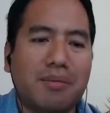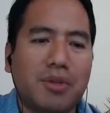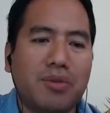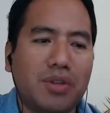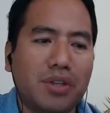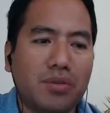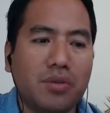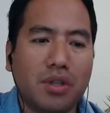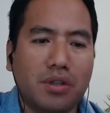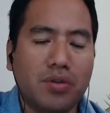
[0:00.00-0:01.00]
between the two
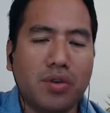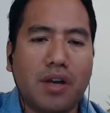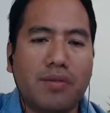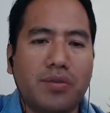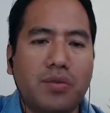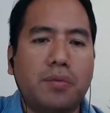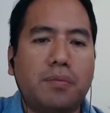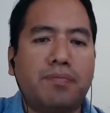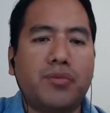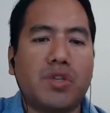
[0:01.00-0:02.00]
and you have to
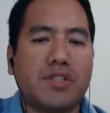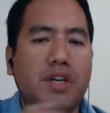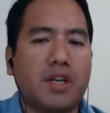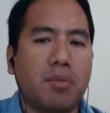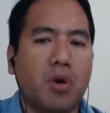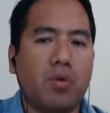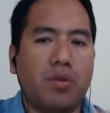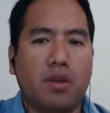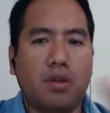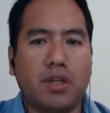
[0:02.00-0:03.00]
to strengthen both
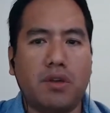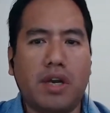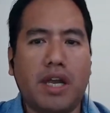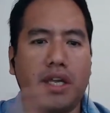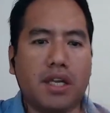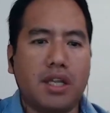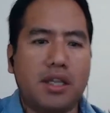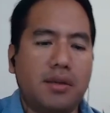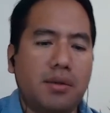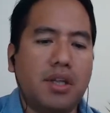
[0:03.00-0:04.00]
the online and
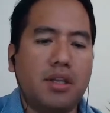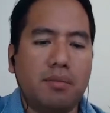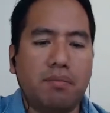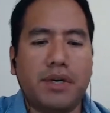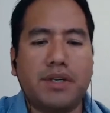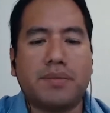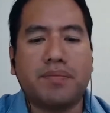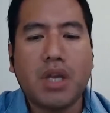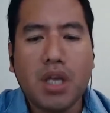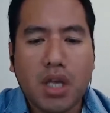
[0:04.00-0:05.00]
then in person
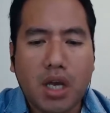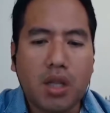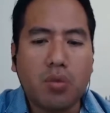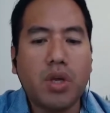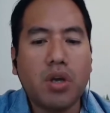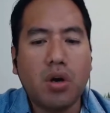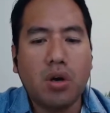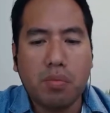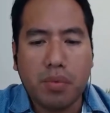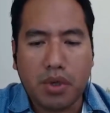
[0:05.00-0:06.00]
and we
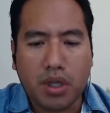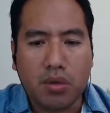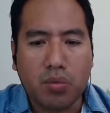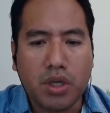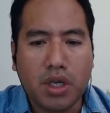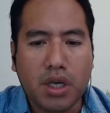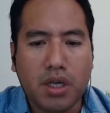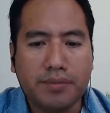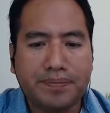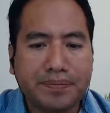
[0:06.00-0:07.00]
hope that we
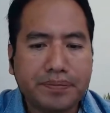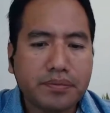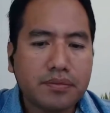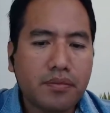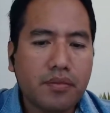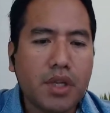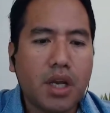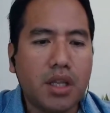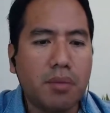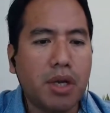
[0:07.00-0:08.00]
can
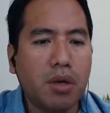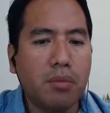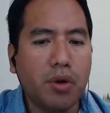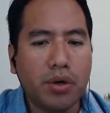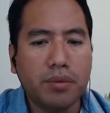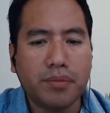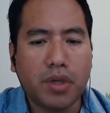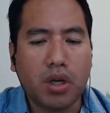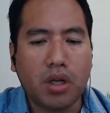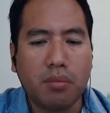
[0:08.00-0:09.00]
develop more
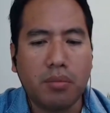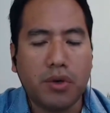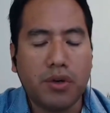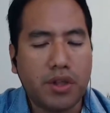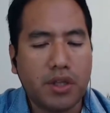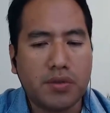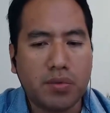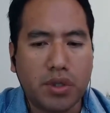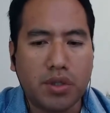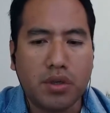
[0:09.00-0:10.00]
uh, more things
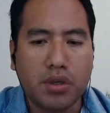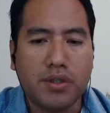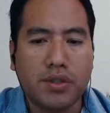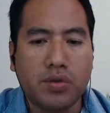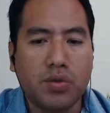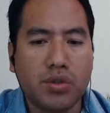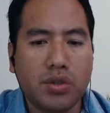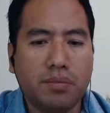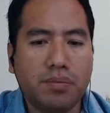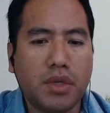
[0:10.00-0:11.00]
with your
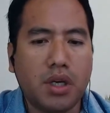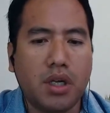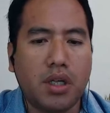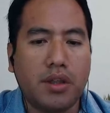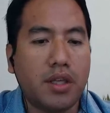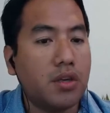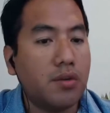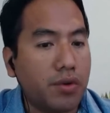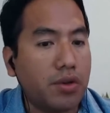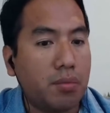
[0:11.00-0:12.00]
institution and uh, thank you
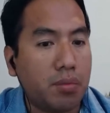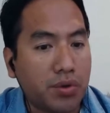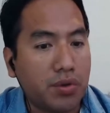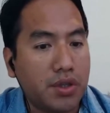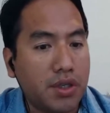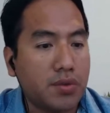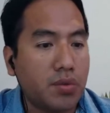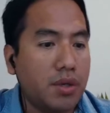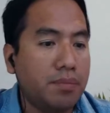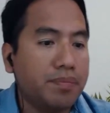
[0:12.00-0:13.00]
for the opportunity as
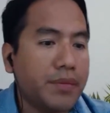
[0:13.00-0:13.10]
well